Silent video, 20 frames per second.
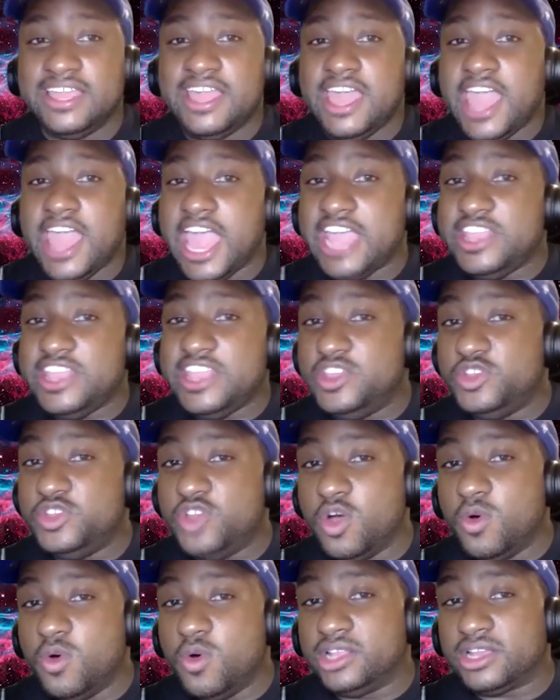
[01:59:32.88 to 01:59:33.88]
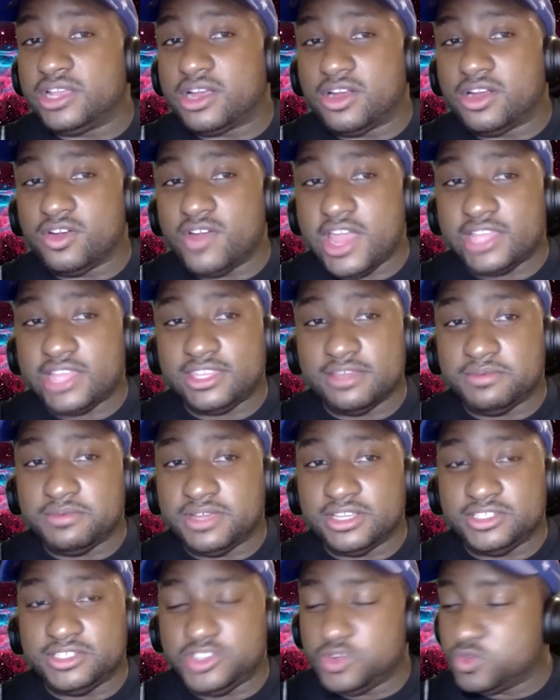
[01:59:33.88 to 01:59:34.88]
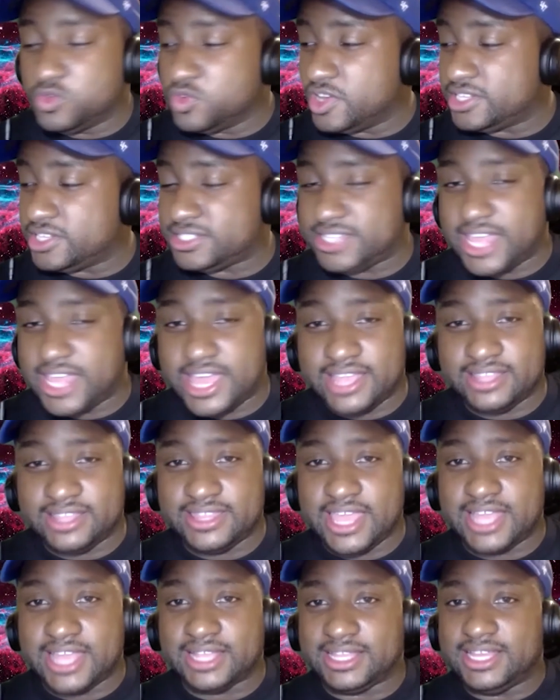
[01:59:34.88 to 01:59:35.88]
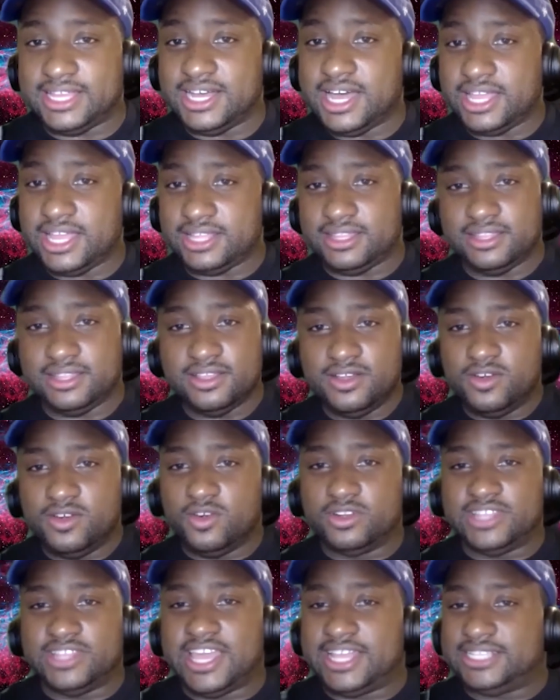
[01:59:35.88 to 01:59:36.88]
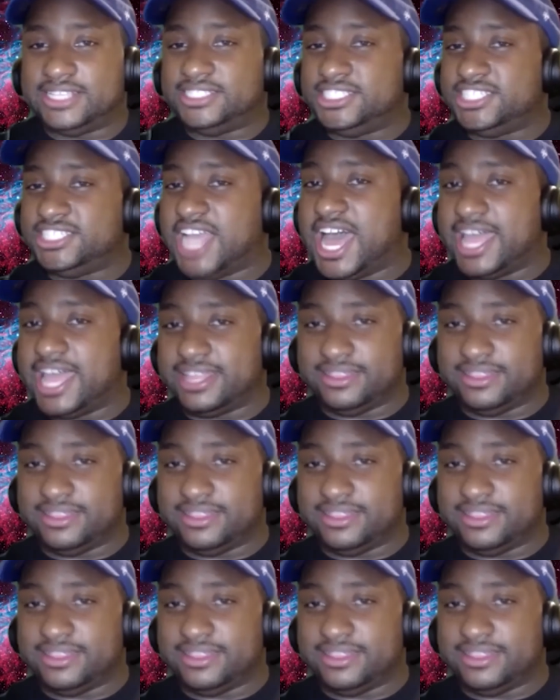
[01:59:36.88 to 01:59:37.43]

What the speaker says: And you don't want to correct him because you risked that cut or that shot.